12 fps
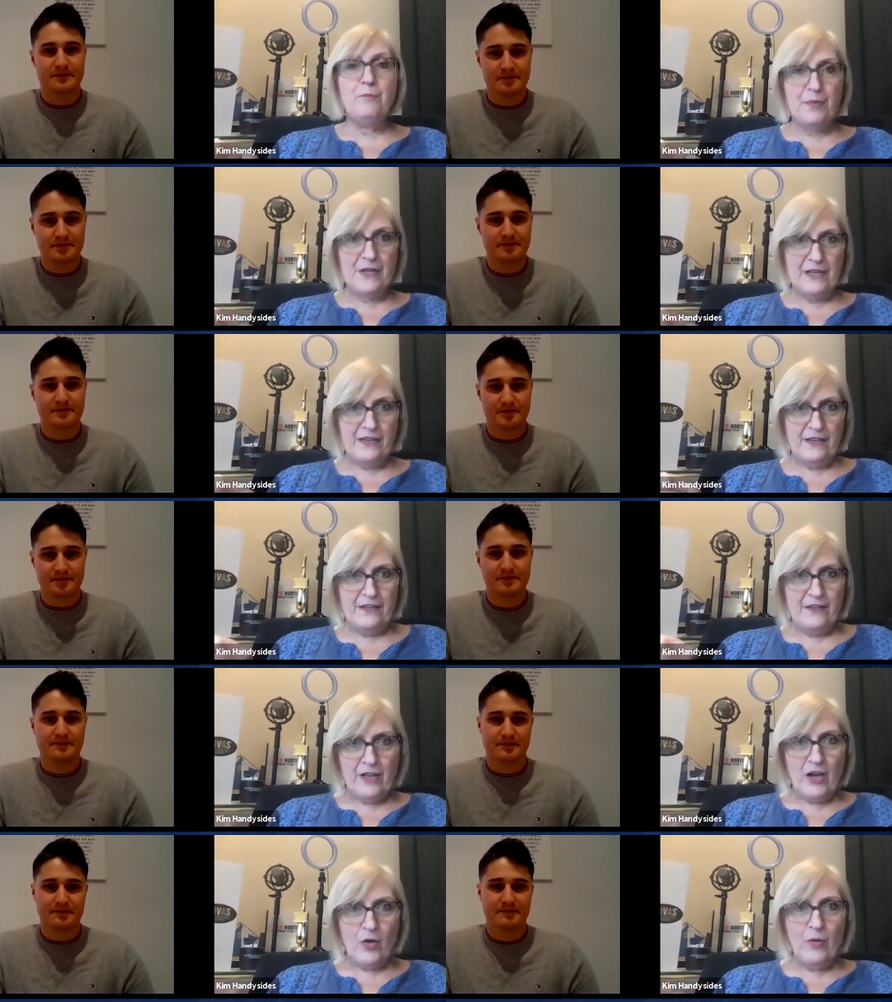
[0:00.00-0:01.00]
Speaker 1: but
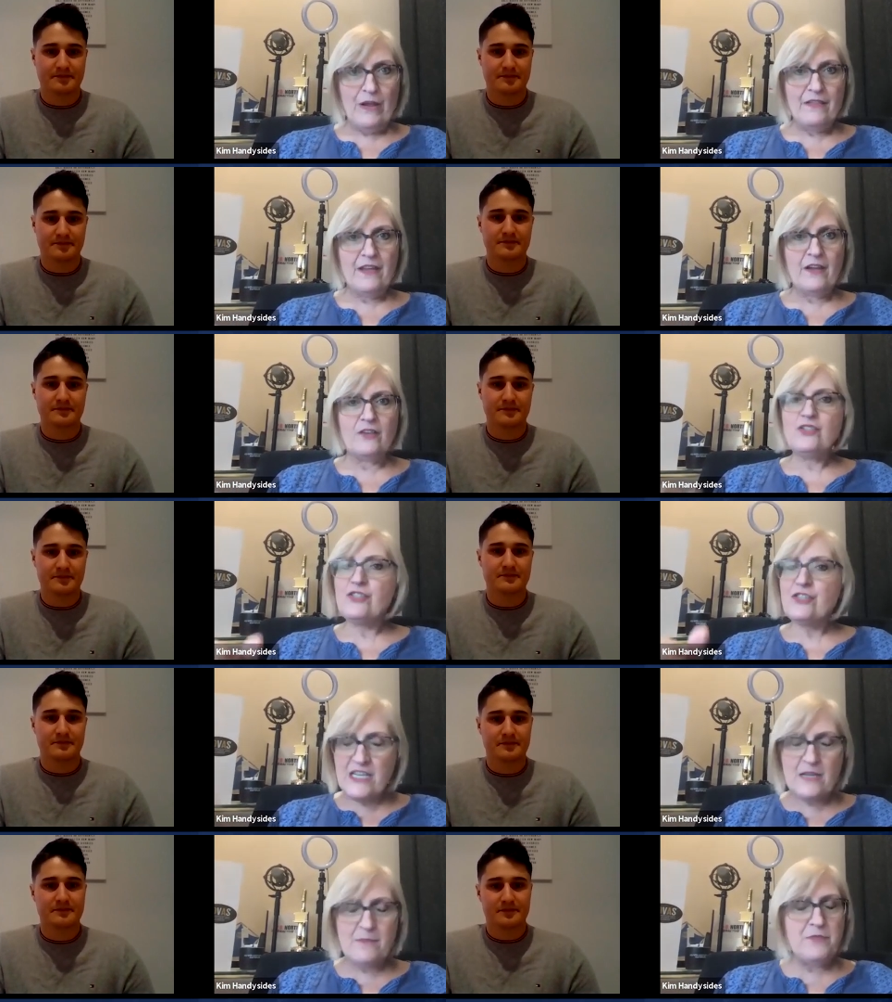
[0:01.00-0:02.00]
you're not quite there.
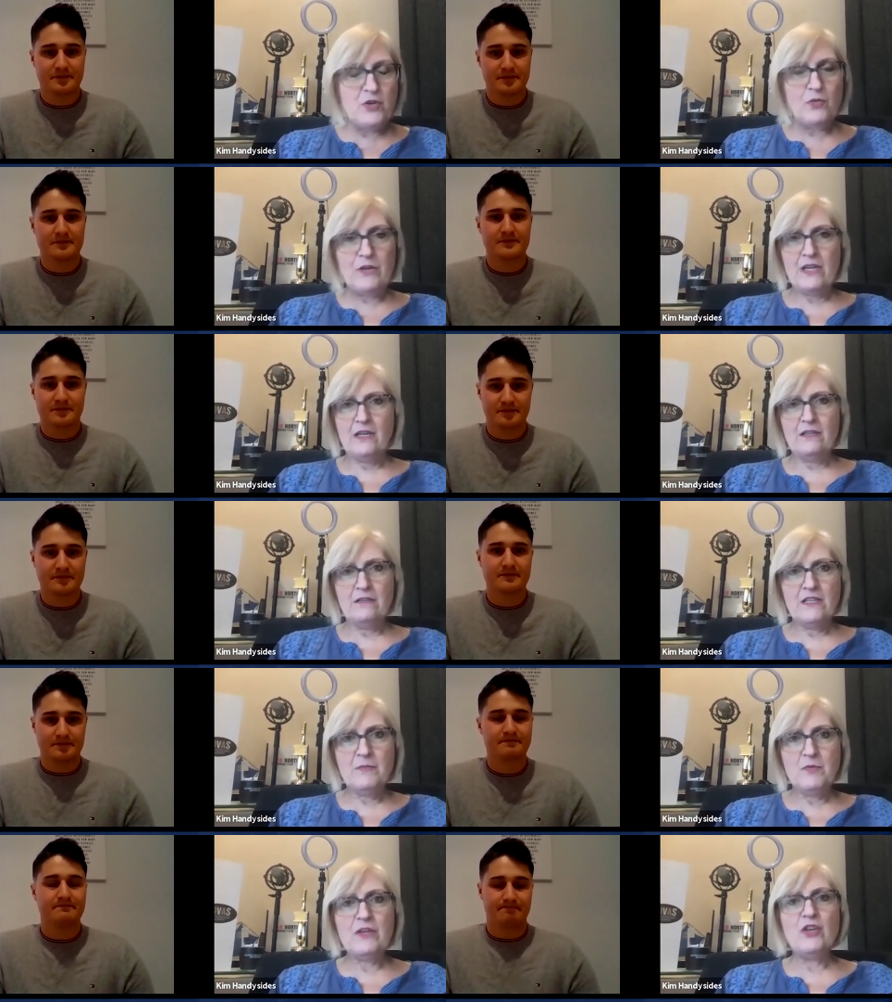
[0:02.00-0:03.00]
Keep doing it.
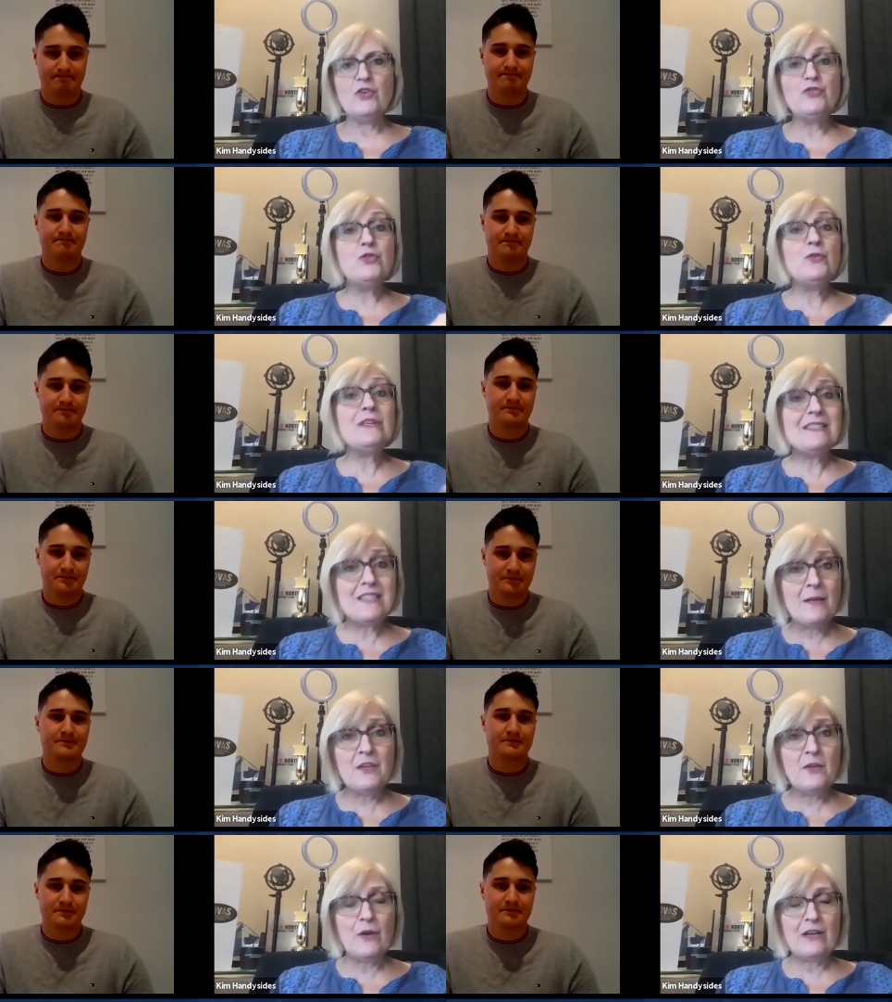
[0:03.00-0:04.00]
Keep doing it. You're doing
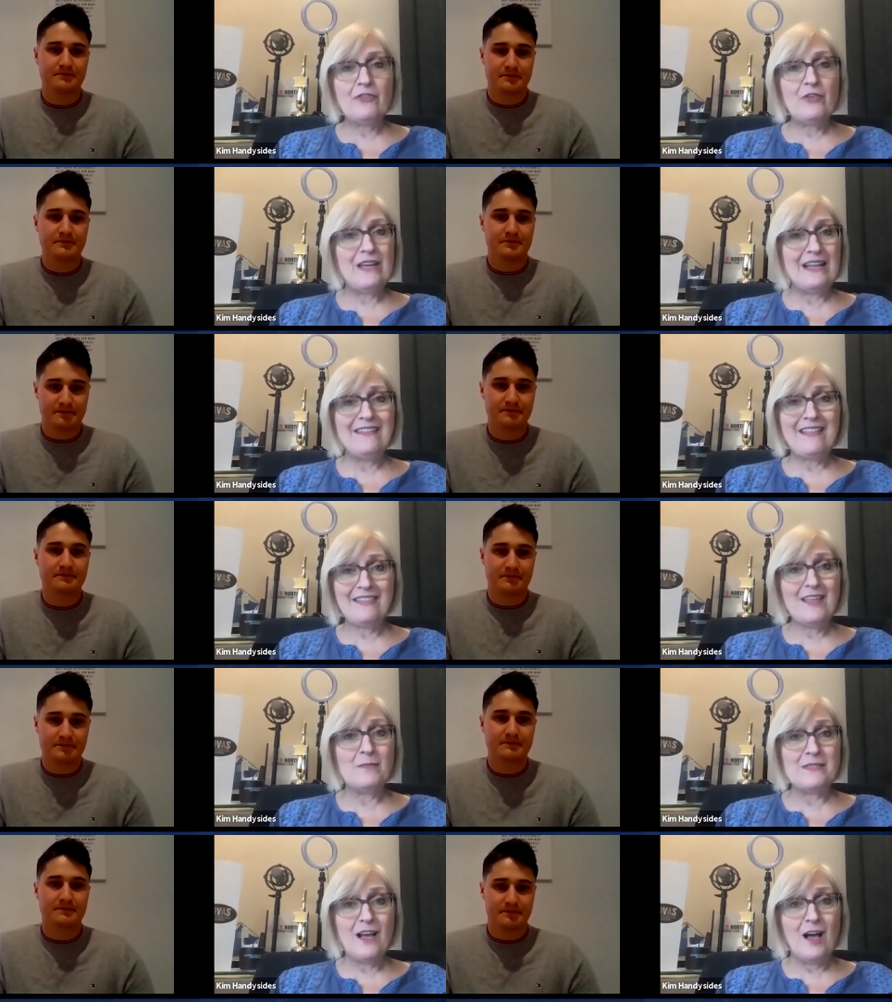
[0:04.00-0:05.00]
something right. If you're getting the
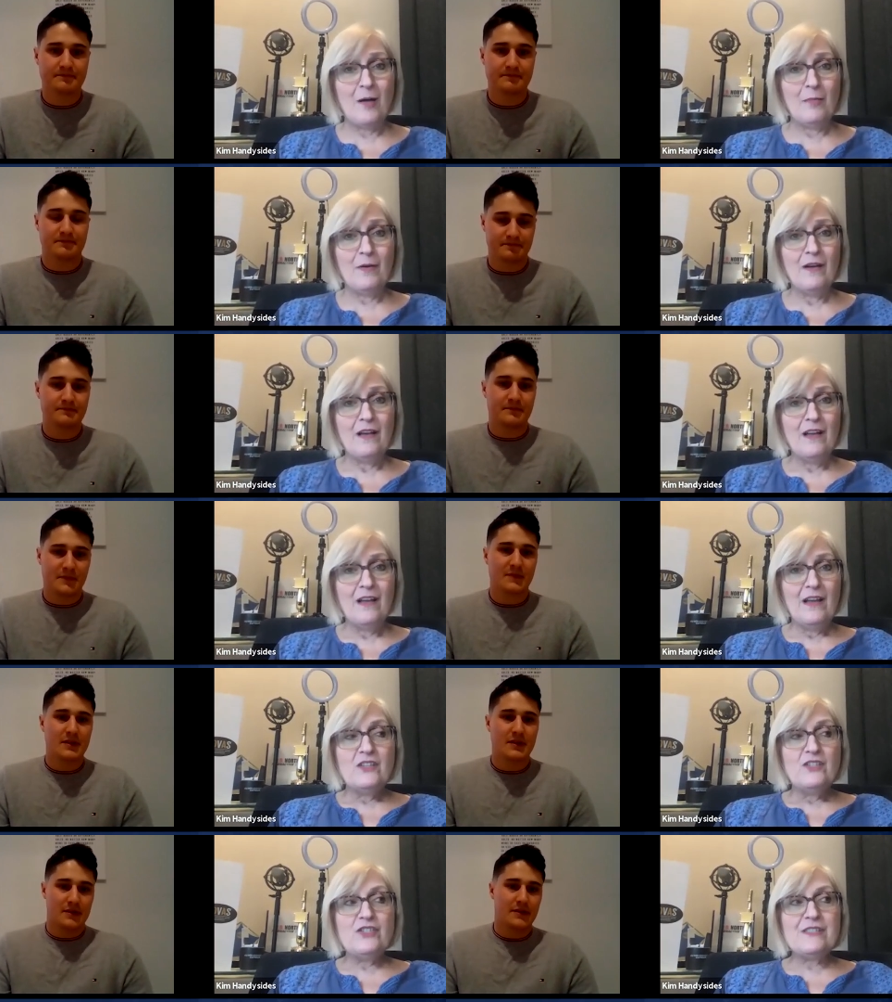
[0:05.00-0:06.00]
thumbs up,
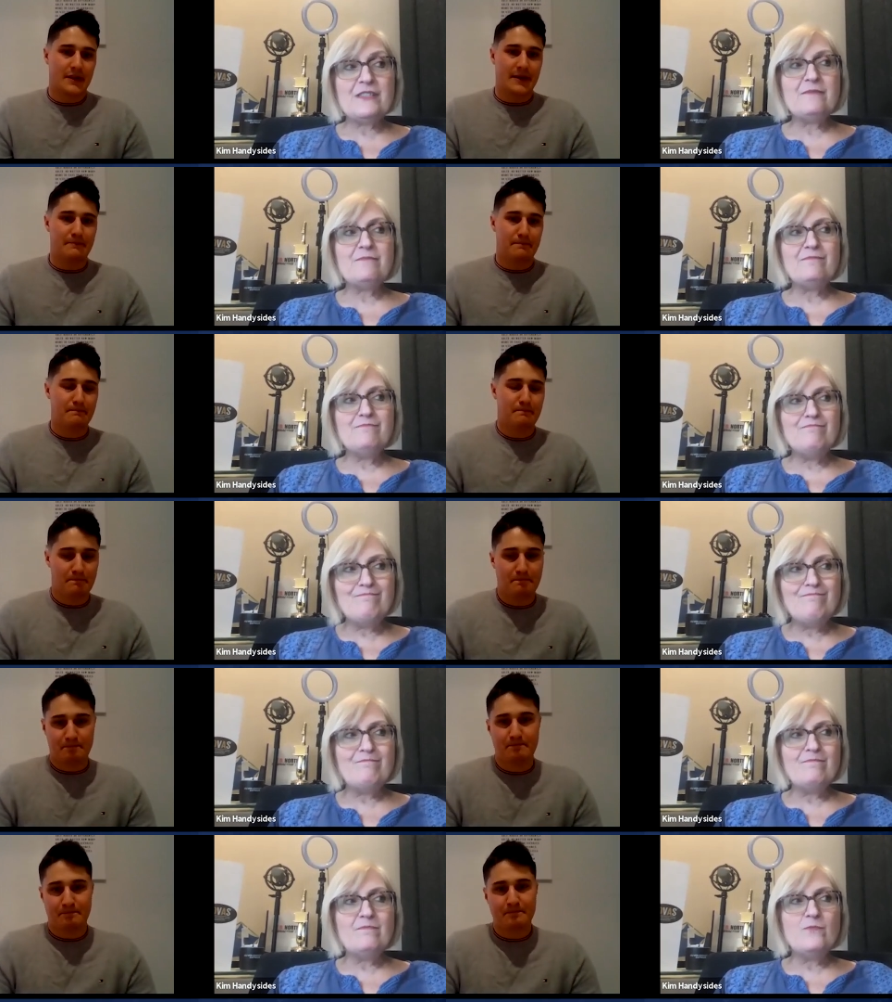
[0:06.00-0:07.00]
just
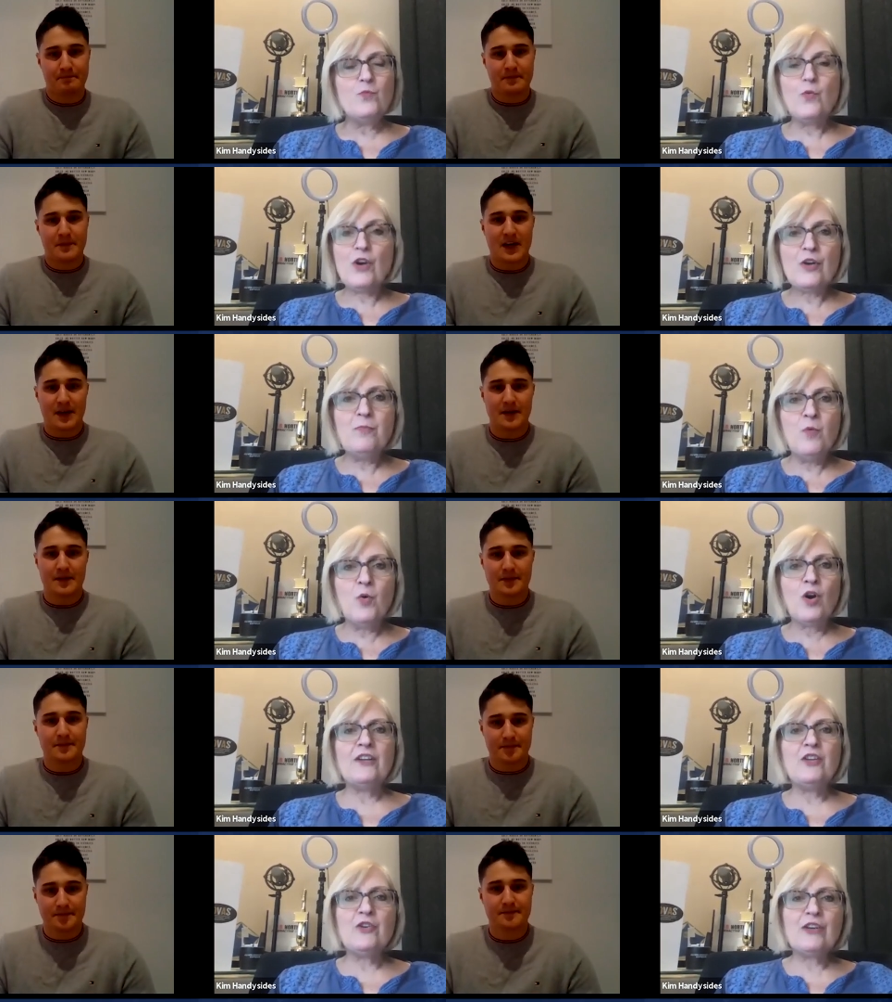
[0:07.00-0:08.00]
work more
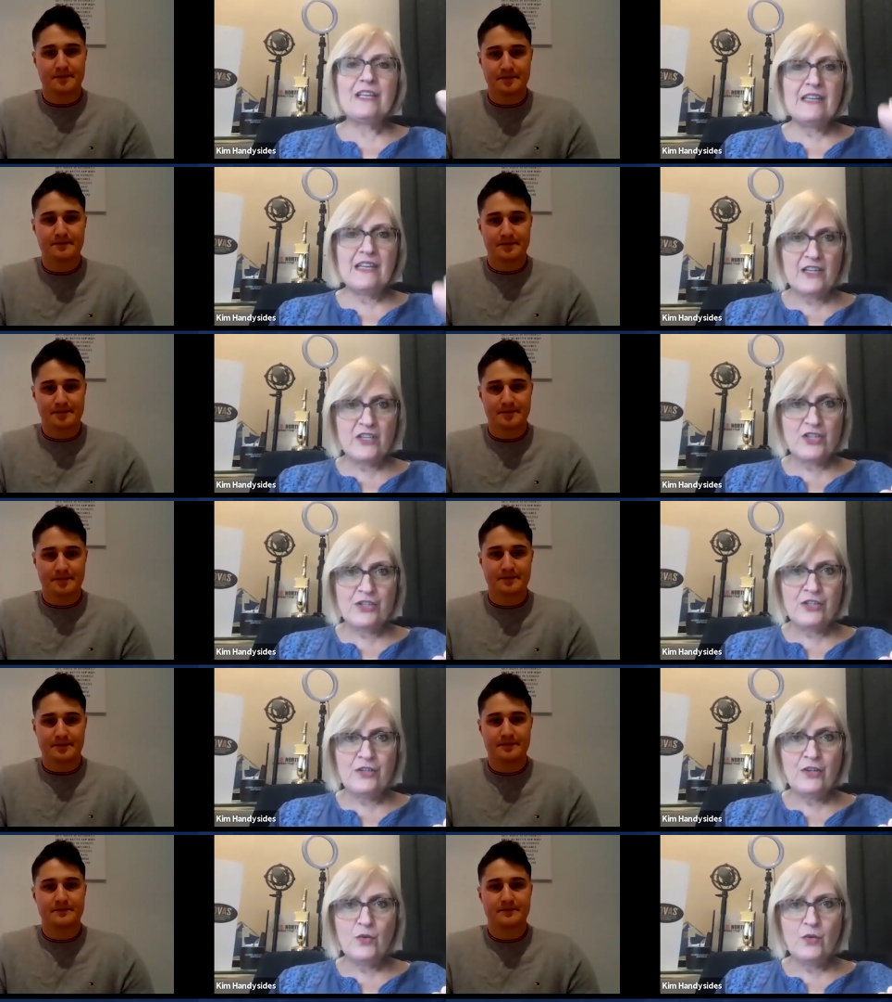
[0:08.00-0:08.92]
on your connection